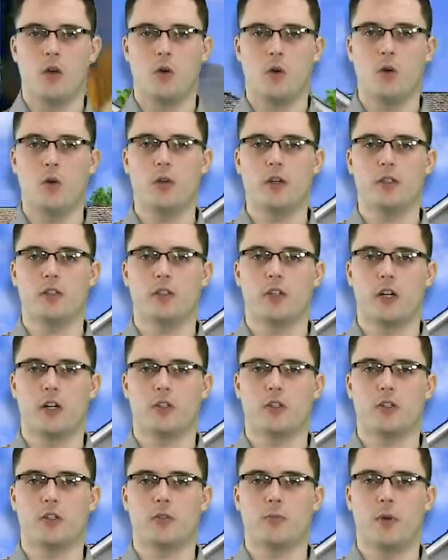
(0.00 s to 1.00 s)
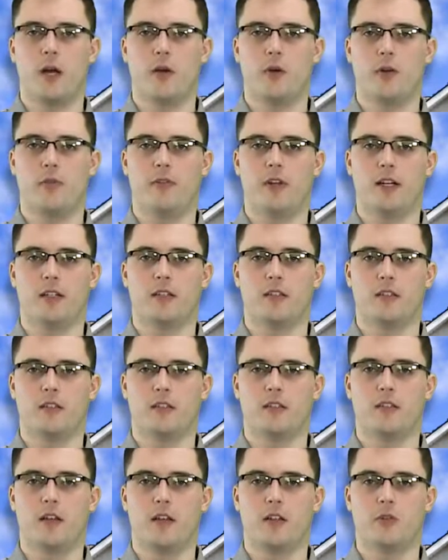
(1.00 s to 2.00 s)
cooling structures by reflecting
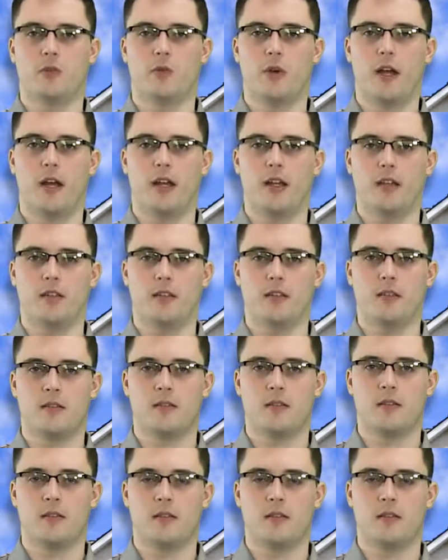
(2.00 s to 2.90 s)
the sun's rays,